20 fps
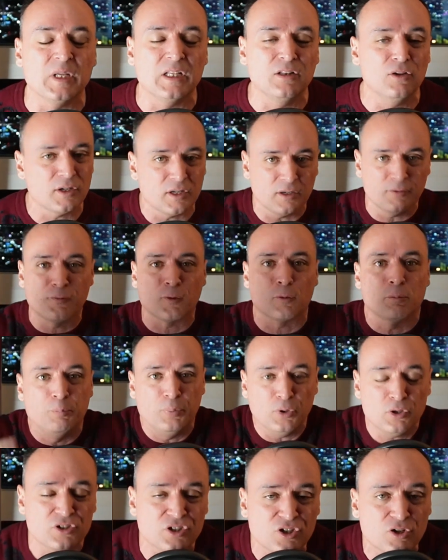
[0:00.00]
Be looking for
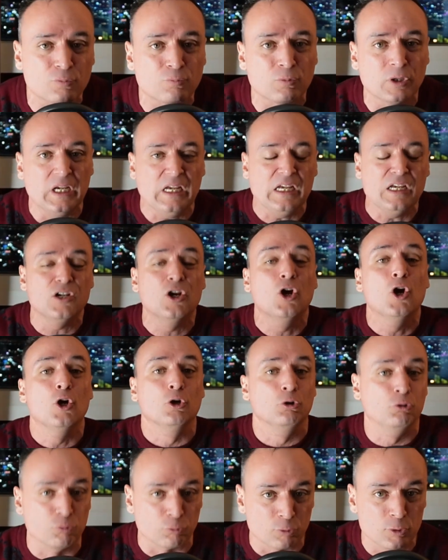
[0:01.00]
books to read,
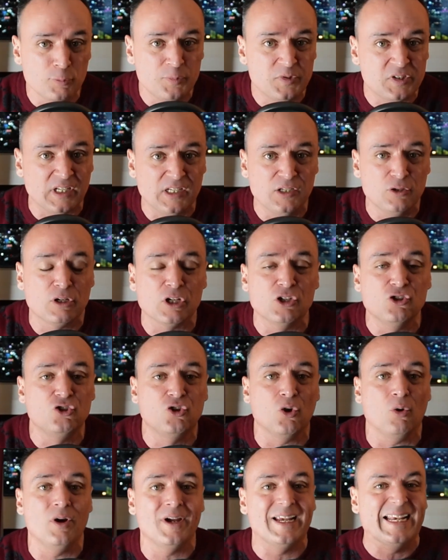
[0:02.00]
groups that you can
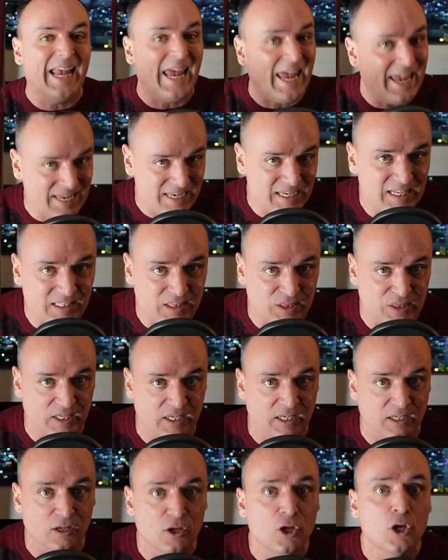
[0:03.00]
join,
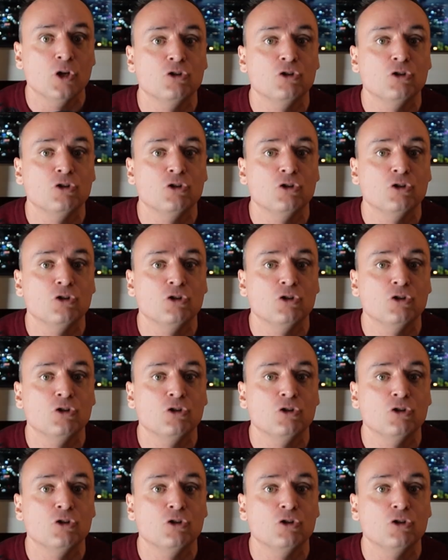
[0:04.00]
anything